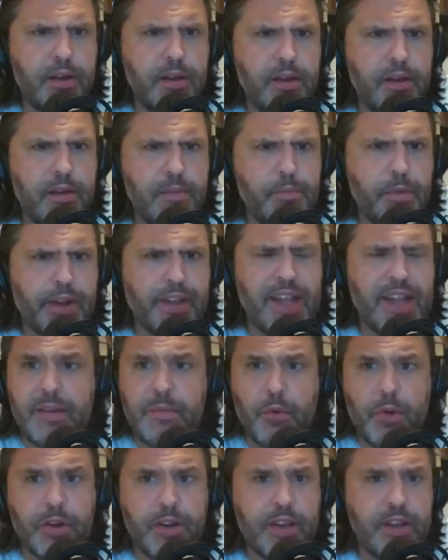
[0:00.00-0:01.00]
break that down
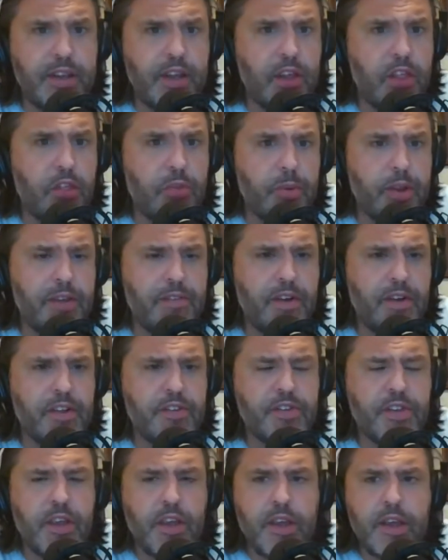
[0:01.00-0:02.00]
in more detail. The three of
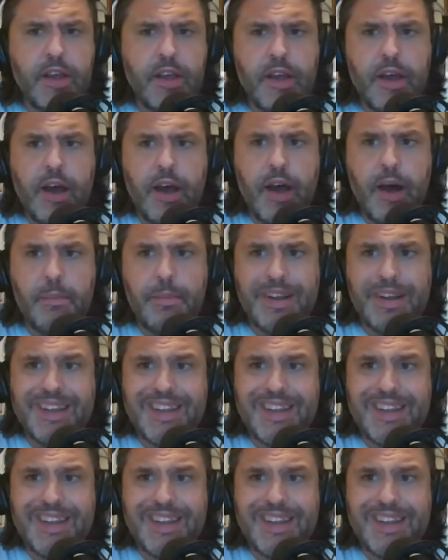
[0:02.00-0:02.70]
us, uh, but